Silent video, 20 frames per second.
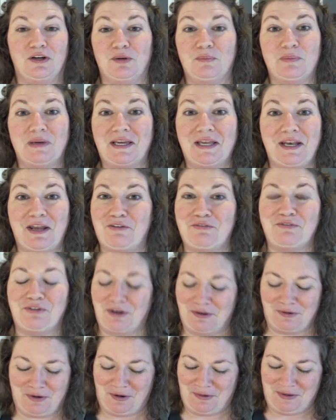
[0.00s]
big enough for
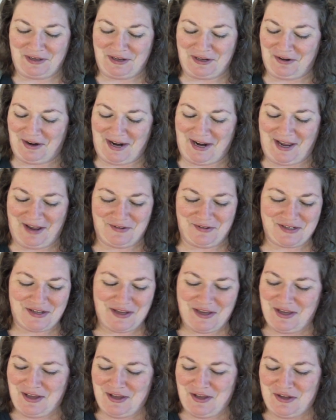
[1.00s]
a growing greyhound.
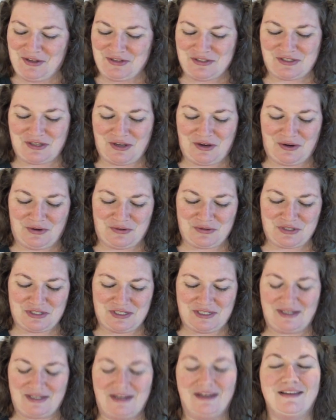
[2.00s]
So
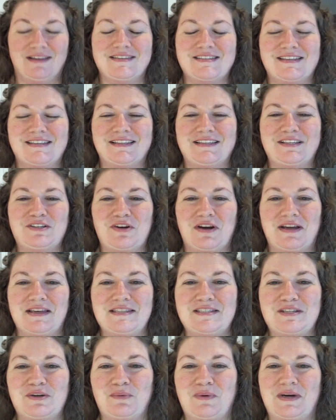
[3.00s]
she constantly
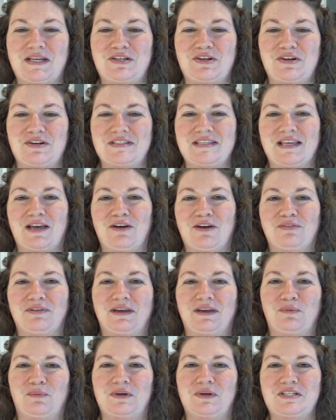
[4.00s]
tries to wedge herself
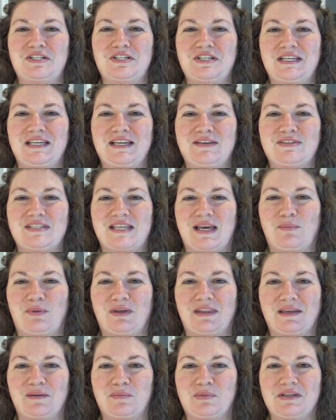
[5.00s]
in. Once she gives up, I
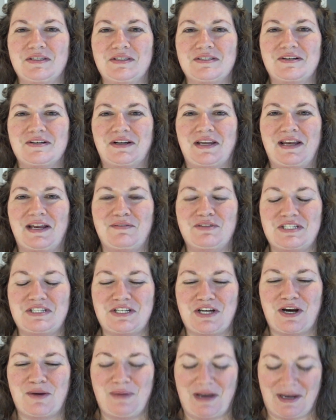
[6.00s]
think Pilsner can have his
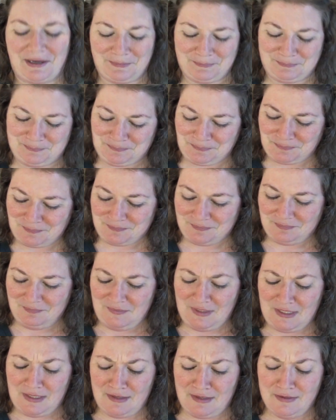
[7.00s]
chair back.
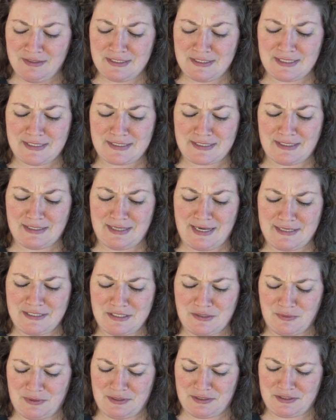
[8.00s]
This is the
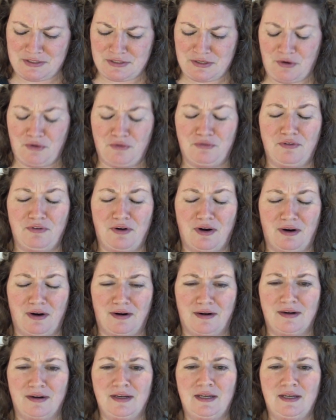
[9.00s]
last one so far,